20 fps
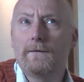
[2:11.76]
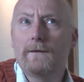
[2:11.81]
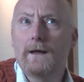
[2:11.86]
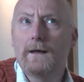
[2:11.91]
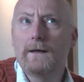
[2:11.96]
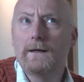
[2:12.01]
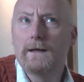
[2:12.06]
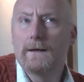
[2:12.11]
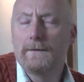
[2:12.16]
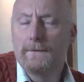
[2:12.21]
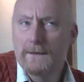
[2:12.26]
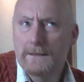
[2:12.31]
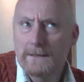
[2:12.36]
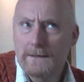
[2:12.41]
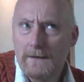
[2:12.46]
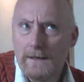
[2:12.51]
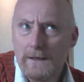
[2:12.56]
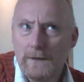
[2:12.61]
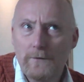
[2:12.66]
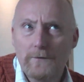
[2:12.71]
and the
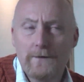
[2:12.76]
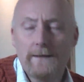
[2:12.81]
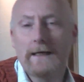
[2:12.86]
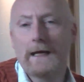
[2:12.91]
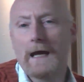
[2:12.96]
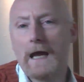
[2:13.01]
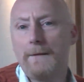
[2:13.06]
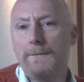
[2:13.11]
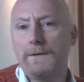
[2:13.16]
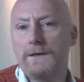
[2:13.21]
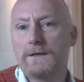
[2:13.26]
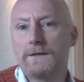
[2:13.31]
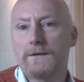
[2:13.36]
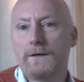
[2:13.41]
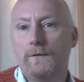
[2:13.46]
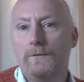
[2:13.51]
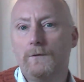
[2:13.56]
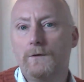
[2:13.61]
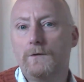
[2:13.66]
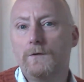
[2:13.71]
psychotic
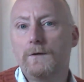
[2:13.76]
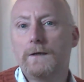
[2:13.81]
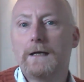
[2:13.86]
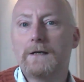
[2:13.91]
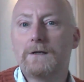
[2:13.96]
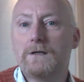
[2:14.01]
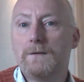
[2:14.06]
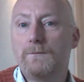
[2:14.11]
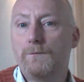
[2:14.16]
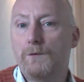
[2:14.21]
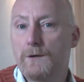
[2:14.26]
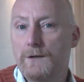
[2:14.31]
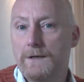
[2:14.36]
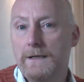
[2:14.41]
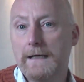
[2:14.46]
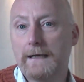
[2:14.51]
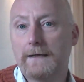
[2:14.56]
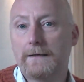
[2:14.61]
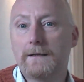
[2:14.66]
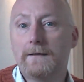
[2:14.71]
episode could actually
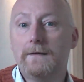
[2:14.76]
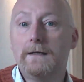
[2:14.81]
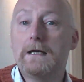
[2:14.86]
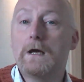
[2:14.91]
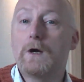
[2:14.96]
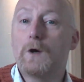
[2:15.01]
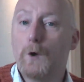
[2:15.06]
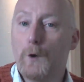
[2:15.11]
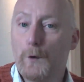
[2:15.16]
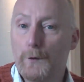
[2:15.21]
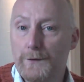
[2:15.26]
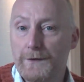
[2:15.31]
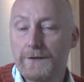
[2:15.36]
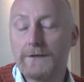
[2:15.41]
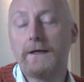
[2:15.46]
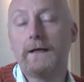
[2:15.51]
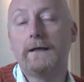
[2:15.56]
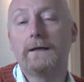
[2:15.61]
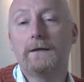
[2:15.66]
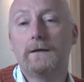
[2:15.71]
predict the
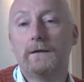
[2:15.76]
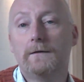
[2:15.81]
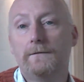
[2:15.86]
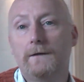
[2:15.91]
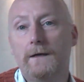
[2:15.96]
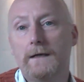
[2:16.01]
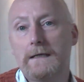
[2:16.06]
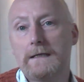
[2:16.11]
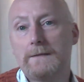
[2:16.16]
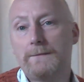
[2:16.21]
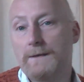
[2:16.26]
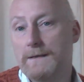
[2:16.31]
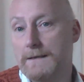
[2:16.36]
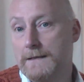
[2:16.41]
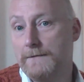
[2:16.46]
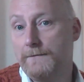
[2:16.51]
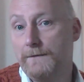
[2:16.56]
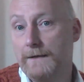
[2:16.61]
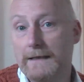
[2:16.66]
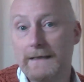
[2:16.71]
onset of a
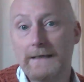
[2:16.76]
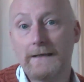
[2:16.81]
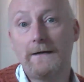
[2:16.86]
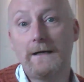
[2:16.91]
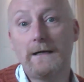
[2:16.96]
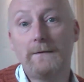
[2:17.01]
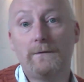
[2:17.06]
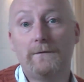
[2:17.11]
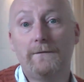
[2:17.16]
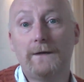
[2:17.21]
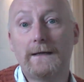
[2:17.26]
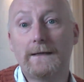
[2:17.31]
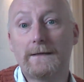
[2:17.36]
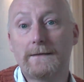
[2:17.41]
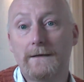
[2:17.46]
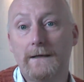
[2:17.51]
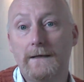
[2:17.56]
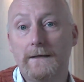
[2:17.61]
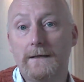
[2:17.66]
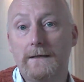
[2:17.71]
specific type of
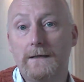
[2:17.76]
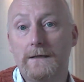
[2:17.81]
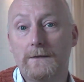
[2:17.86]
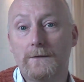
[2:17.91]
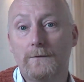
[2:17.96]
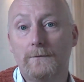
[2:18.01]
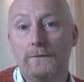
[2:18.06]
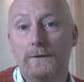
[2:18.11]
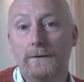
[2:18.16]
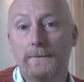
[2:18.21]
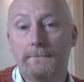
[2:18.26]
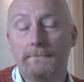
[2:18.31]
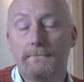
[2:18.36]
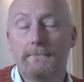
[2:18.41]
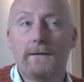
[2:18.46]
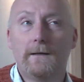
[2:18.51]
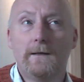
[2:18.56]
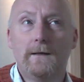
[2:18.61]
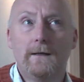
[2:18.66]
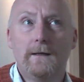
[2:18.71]
anxiety disorder.
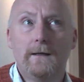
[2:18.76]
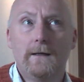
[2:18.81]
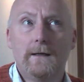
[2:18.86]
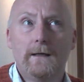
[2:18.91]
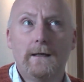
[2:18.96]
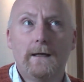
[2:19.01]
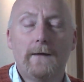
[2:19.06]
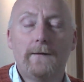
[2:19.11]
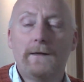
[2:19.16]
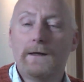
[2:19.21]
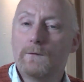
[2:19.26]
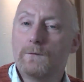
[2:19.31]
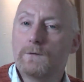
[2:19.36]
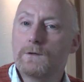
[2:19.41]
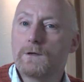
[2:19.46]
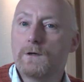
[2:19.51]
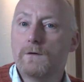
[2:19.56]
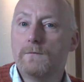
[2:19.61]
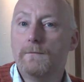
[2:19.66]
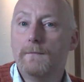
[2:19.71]
And they
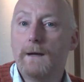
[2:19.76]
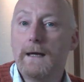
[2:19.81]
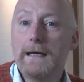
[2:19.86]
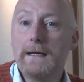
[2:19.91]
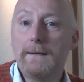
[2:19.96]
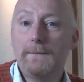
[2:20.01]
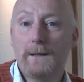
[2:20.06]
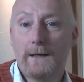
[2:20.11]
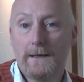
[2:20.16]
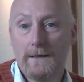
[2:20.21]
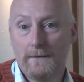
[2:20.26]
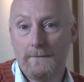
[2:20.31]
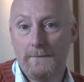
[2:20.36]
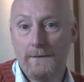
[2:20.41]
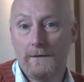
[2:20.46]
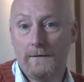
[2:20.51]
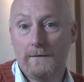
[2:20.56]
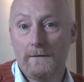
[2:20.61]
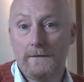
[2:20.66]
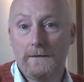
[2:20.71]
also may play a
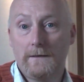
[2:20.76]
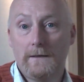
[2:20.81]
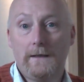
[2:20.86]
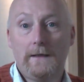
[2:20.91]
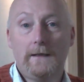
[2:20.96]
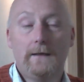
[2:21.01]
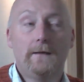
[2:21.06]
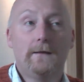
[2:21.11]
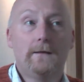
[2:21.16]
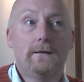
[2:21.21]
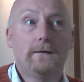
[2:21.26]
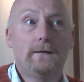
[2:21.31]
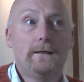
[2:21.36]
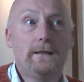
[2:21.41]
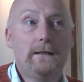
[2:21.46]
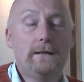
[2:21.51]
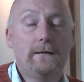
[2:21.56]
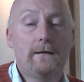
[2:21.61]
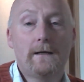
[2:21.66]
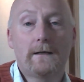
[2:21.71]
part in
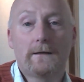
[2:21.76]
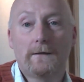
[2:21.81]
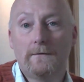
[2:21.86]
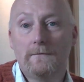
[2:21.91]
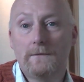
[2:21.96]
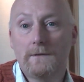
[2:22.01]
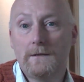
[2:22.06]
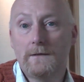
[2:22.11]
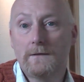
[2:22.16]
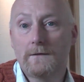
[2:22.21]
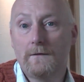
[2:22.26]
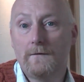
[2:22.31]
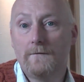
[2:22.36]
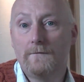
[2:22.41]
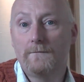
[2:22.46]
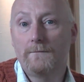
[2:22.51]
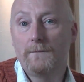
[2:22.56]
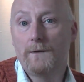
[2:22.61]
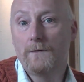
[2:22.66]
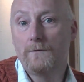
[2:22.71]
the diagnosis
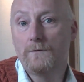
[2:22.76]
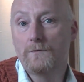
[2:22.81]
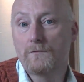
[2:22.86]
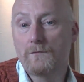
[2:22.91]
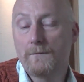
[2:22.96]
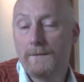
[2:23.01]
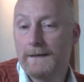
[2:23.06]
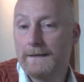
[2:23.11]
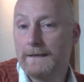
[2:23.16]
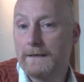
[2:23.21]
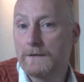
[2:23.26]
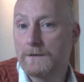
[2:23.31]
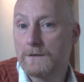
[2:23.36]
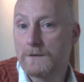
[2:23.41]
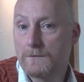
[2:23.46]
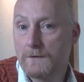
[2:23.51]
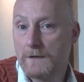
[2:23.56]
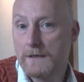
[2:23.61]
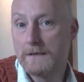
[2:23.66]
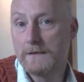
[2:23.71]
of post-traumatic
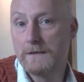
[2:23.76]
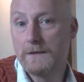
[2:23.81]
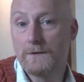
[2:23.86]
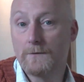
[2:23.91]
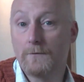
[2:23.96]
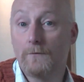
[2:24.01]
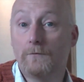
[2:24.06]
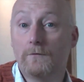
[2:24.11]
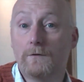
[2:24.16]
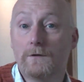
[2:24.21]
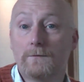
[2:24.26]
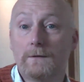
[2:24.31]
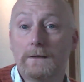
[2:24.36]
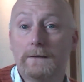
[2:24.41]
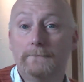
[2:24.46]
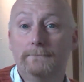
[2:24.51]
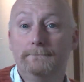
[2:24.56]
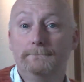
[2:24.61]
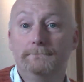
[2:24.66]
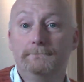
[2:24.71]
stress disorder as
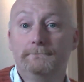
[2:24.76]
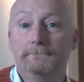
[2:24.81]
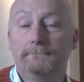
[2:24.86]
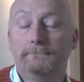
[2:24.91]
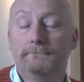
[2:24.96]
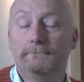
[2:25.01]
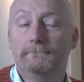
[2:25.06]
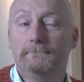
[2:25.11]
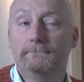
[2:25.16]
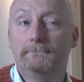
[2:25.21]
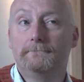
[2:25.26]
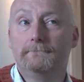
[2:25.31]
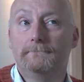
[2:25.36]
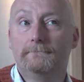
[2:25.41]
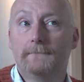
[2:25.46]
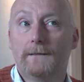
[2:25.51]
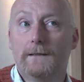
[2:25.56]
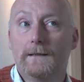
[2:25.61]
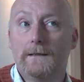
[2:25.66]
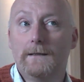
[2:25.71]
well.
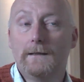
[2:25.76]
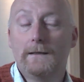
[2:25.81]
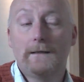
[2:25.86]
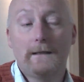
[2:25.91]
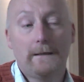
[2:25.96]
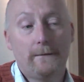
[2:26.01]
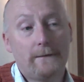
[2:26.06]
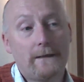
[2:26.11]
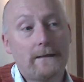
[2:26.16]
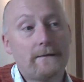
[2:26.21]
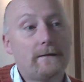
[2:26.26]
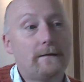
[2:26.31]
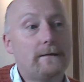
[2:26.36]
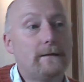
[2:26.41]
Now, another